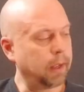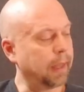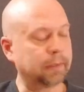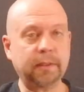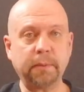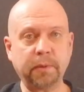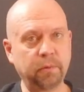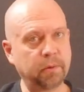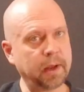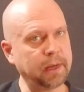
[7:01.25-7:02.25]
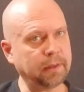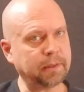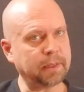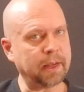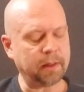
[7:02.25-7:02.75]
except that right at
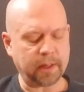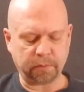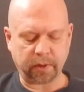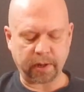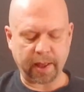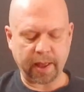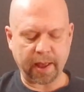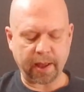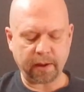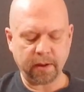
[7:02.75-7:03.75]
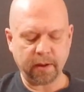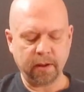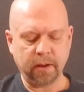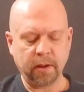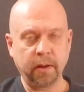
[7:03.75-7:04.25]
the tail end we're going to add
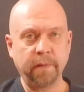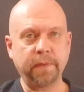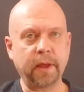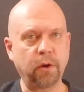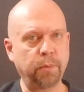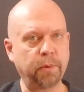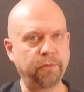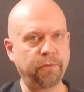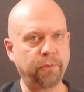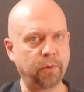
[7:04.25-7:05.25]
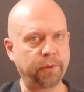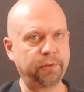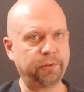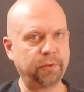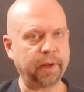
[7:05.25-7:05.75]
that open 4th
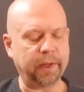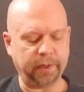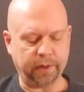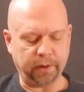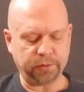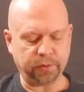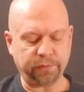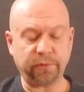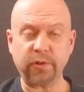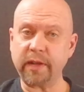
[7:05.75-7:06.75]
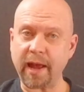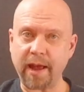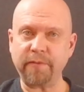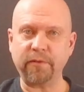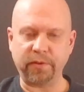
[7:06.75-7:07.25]
string in here. So the first
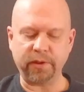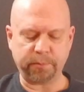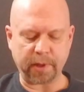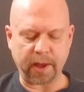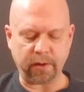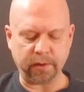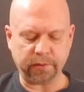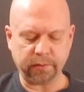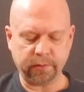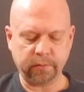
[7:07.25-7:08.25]
half of this pattern is,